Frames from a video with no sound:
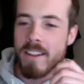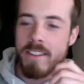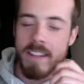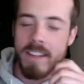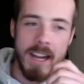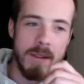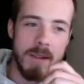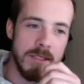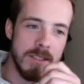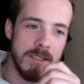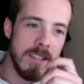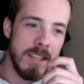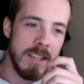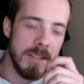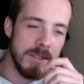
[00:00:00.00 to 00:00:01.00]
thing, I was
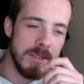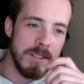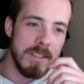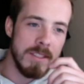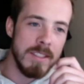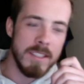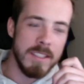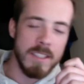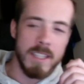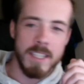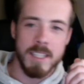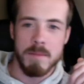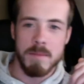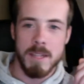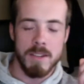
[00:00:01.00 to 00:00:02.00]
designing
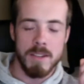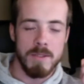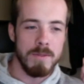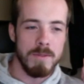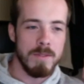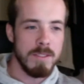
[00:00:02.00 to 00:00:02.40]
a menu